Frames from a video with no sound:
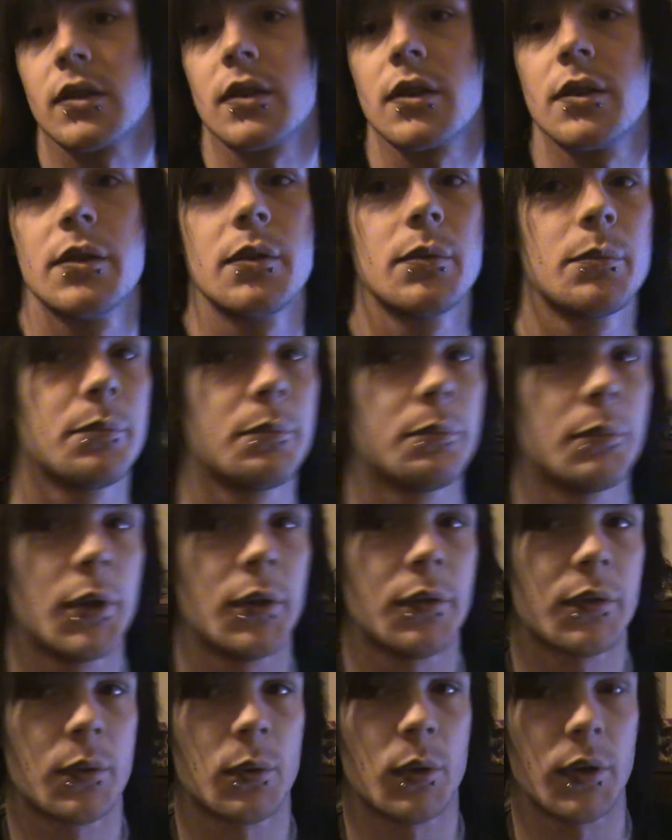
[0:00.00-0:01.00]
ago, it
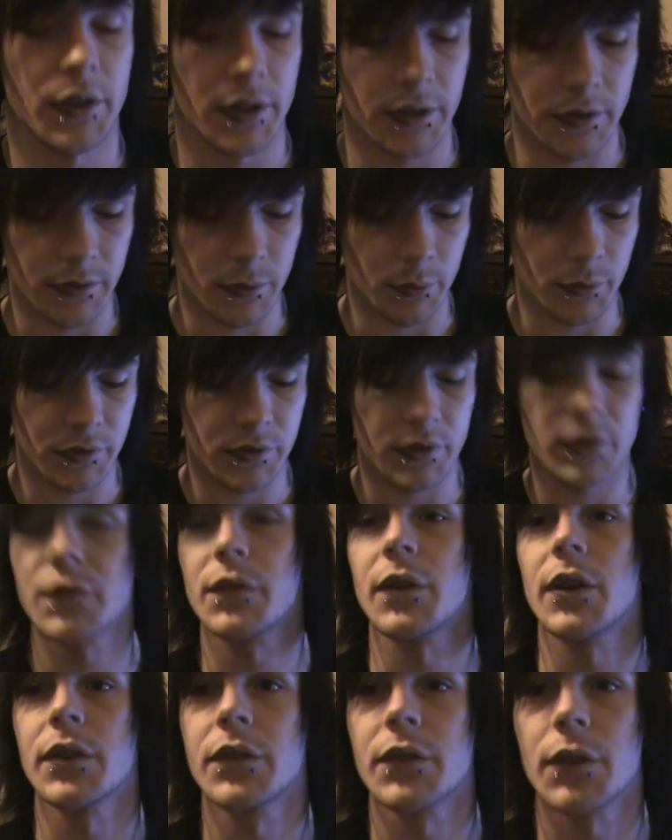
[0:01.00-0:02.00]
moves quite easy once it's
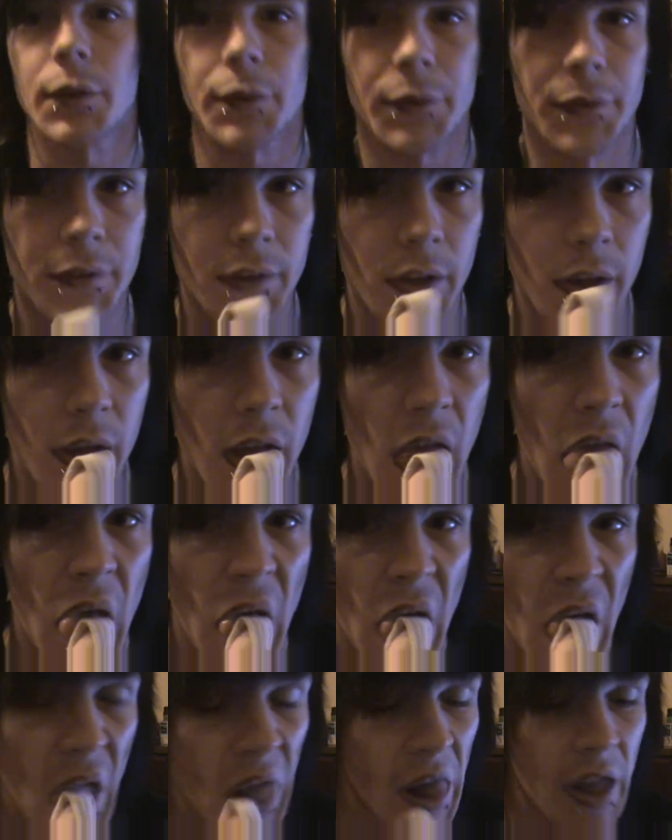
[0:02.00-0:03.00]
first on, so
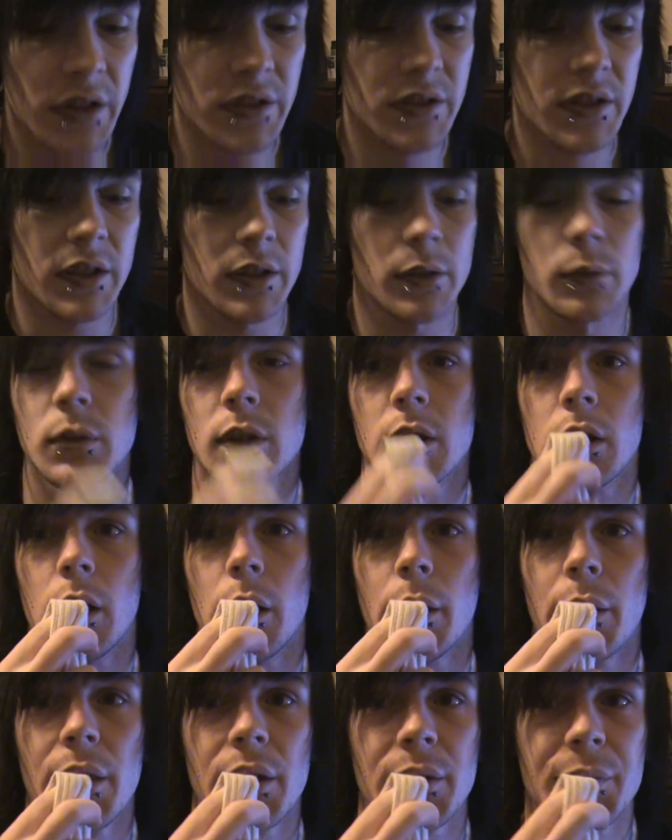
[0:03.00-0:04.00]
just get an old cloth.